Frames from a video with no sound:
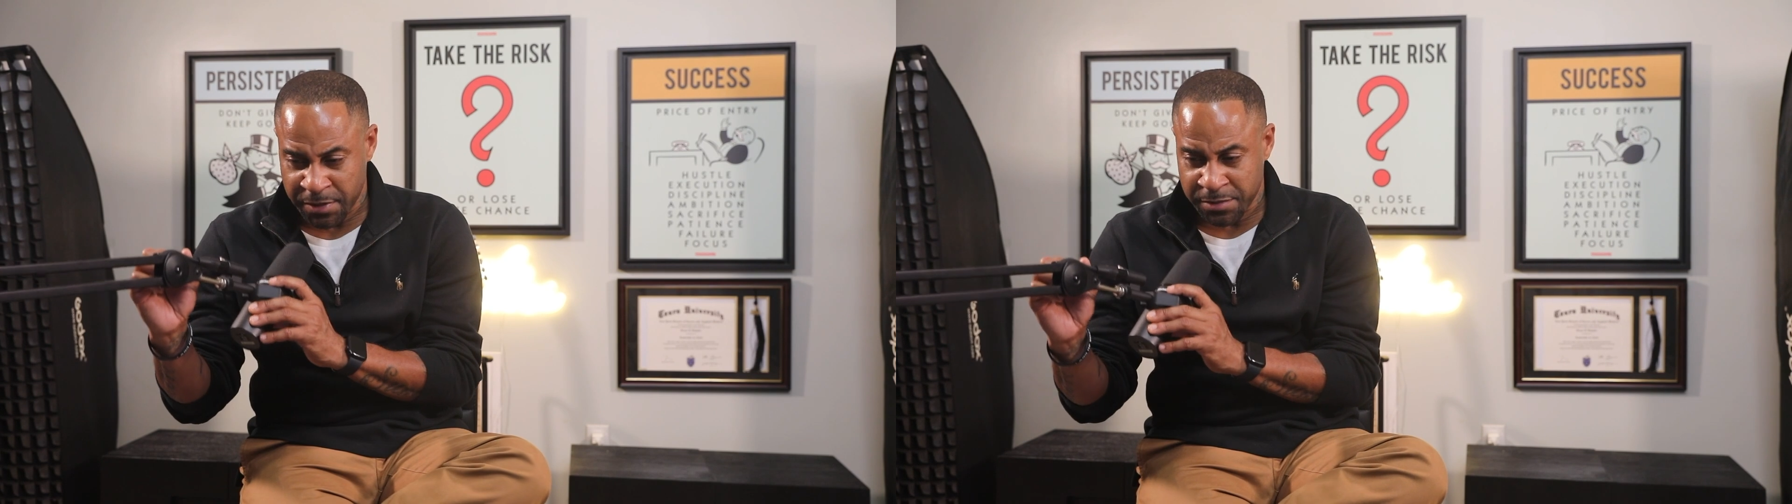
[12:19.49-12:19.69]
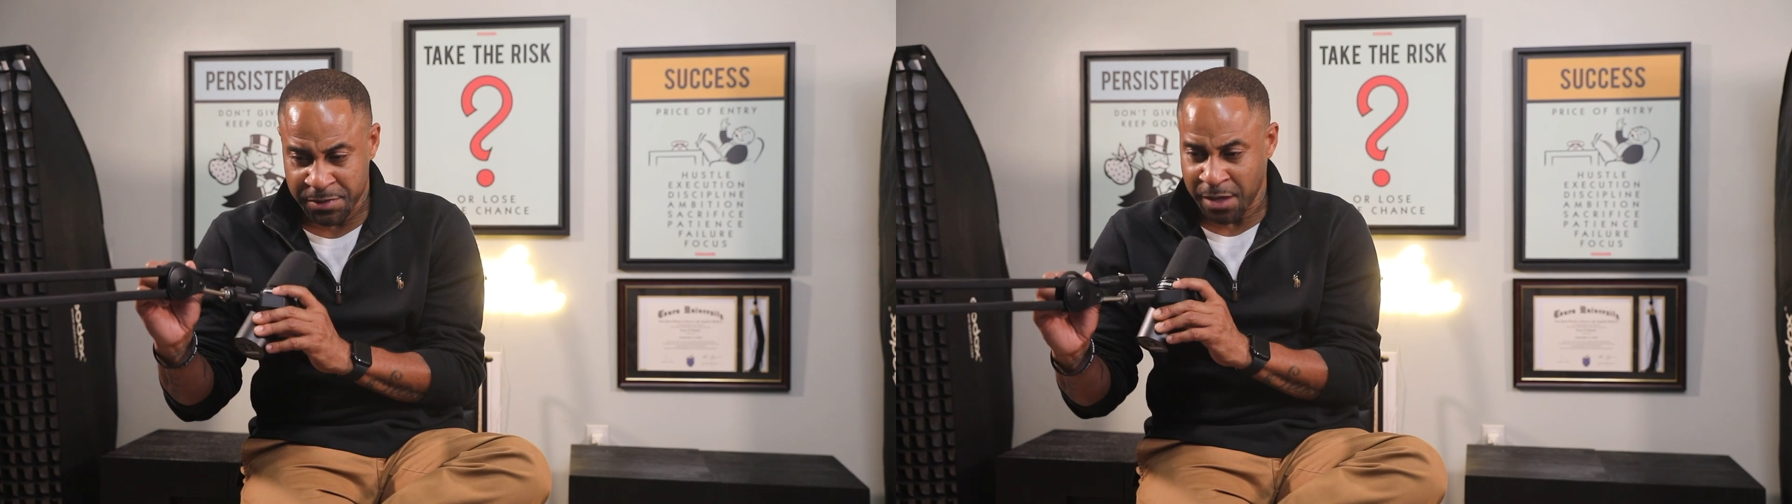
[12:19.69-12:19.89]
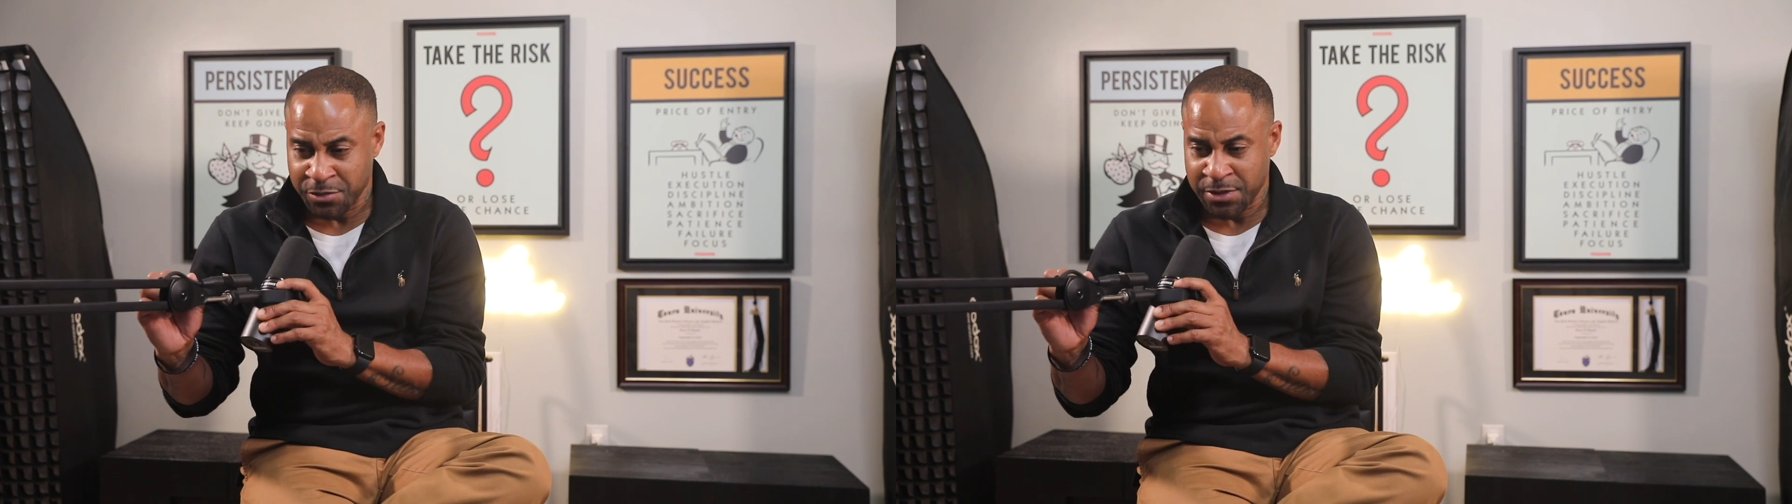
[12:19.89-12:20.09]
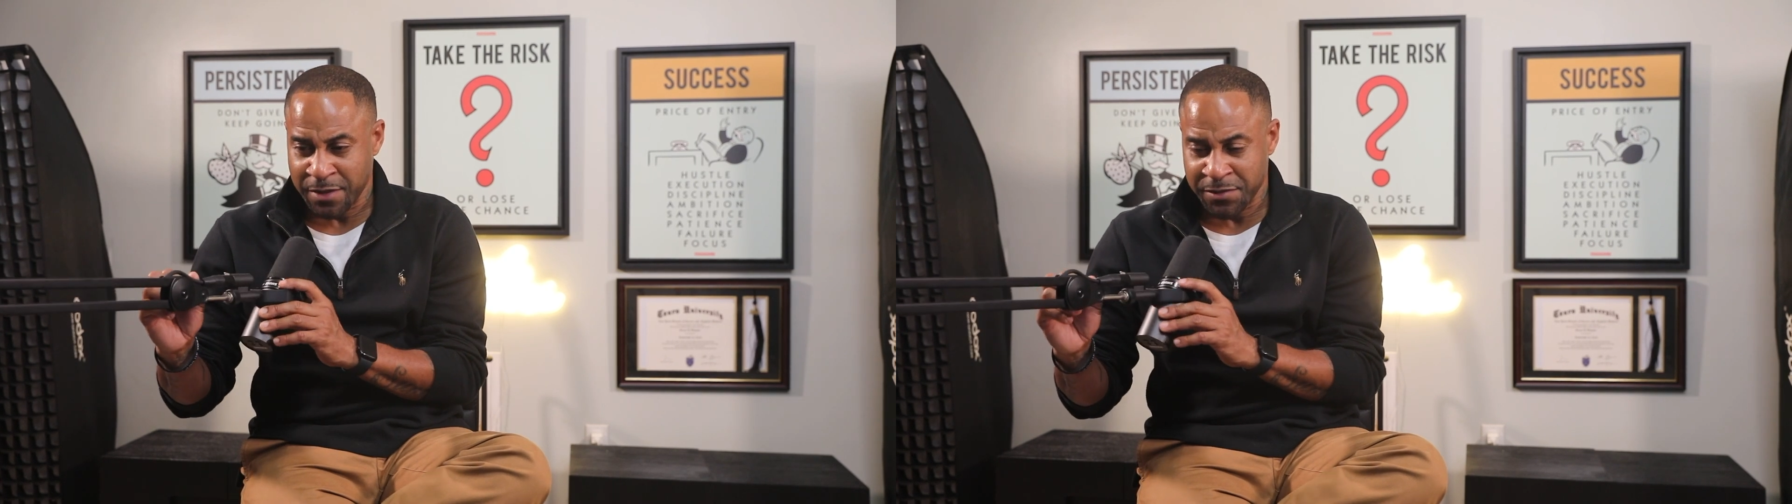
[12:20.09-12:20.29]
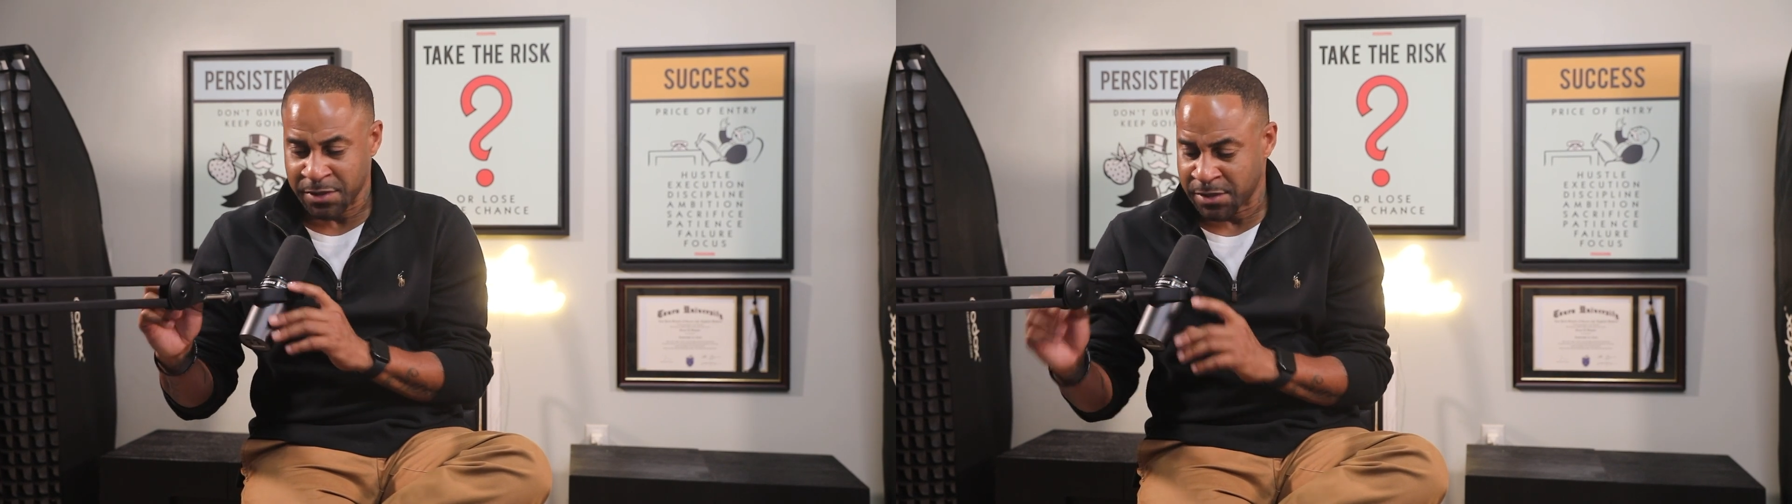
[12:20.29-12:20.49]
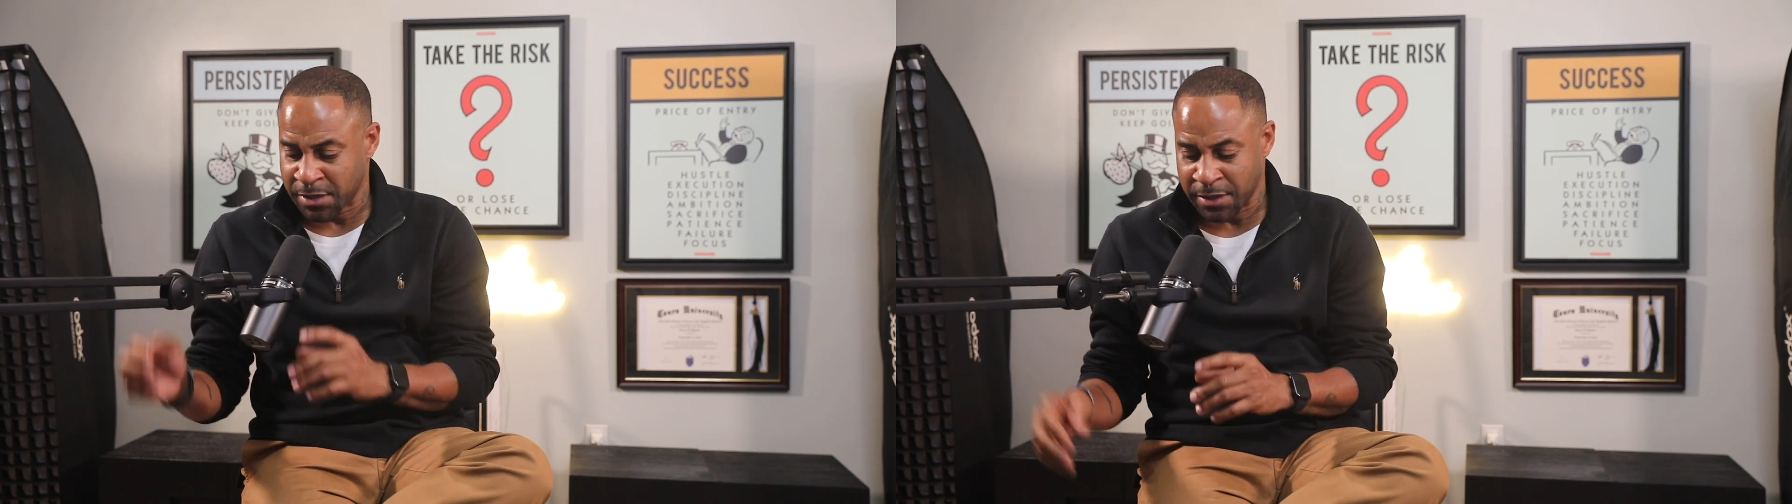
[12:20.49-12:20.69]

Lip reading: sometimes you just have to just sit